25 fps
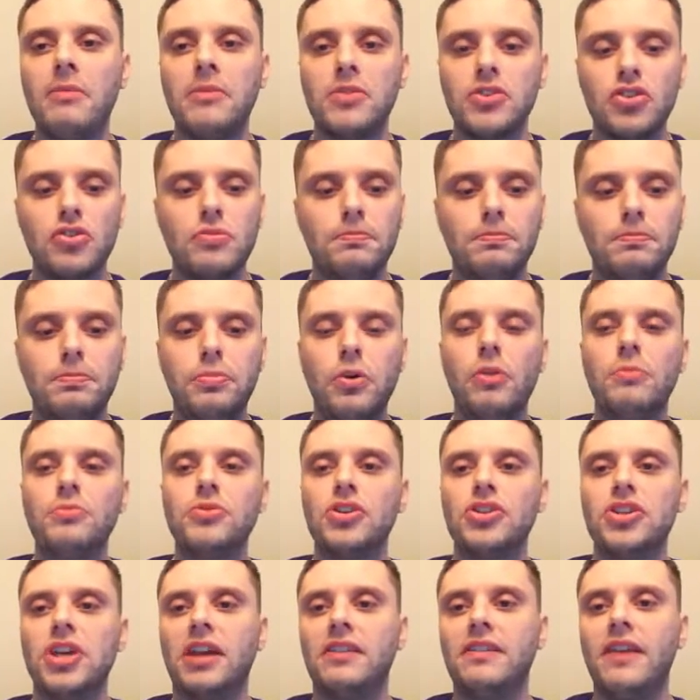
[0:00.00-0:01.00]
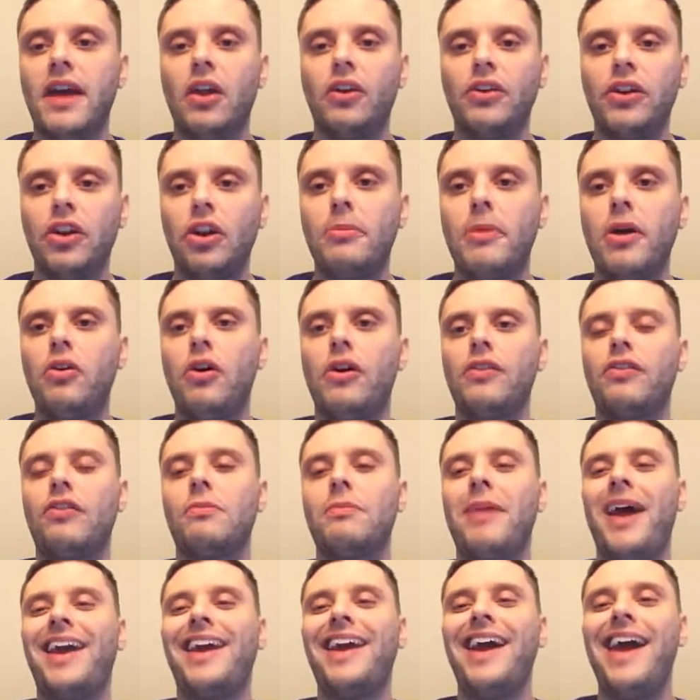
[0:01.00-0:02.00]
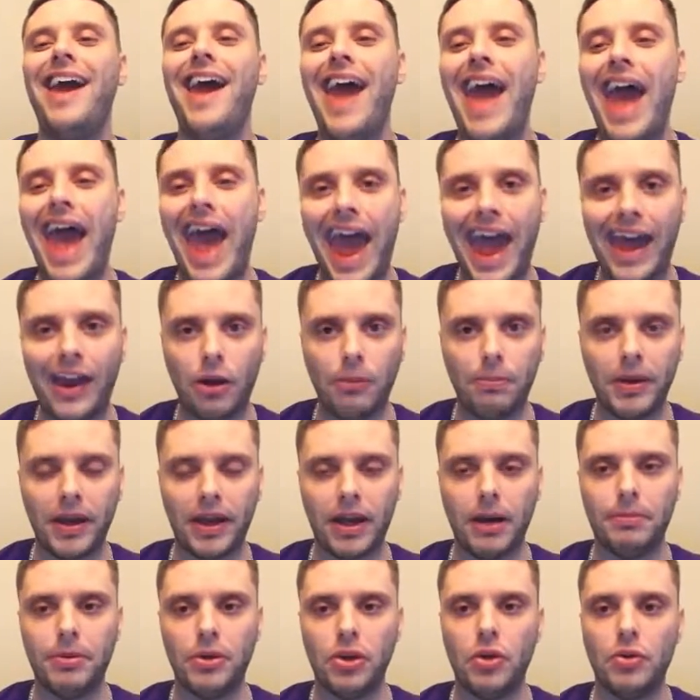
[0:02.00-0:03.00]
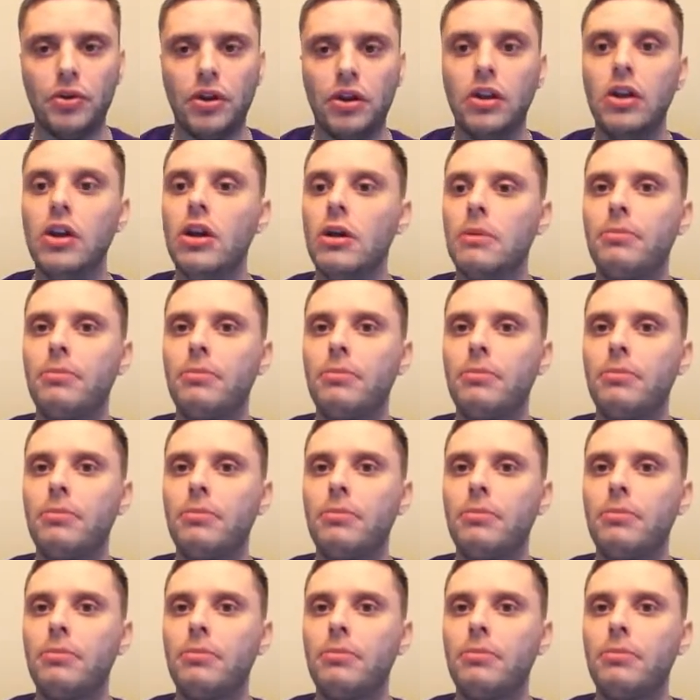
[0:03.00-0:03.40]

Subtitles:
and just boom, just like that, I'll get all my losses back, and I'll pick up a unit.